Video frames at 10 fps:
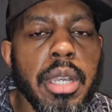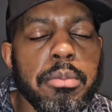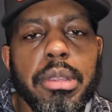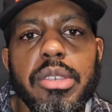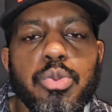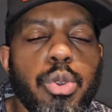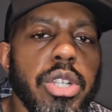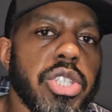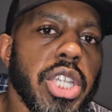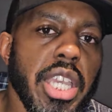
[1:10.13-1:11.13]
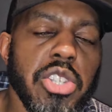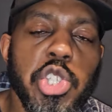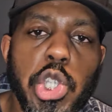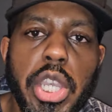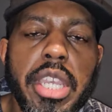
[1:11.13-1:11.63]
please watch,
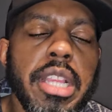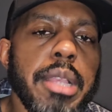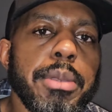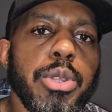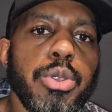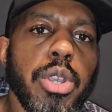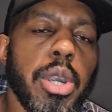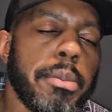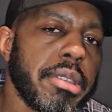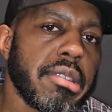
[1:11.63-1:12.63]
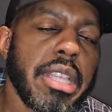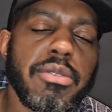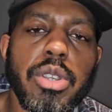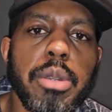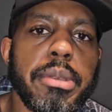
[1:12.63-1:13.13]
enjoy, let me know your comments,
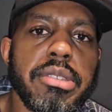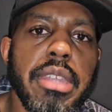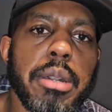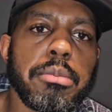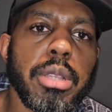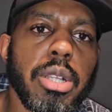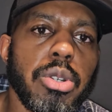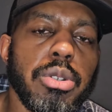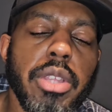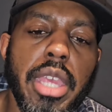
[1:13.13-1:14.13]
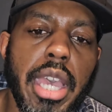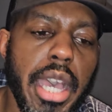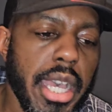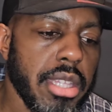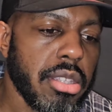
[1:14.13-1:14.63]
leave your comments down below,
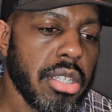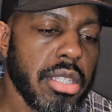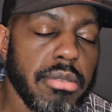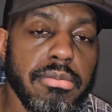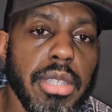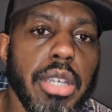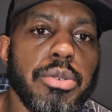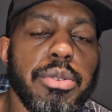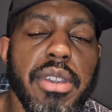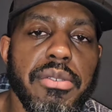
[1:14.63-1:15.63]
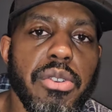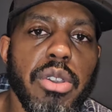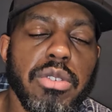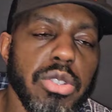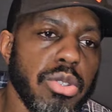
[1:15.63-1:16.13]
and yeah, without
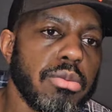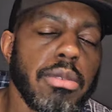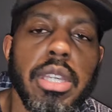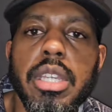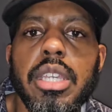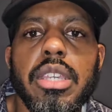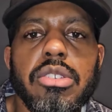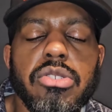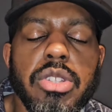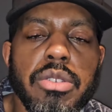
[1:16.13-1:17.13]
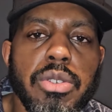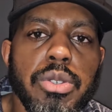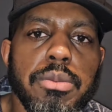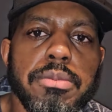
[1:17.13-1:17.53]
further ado, here's the interview.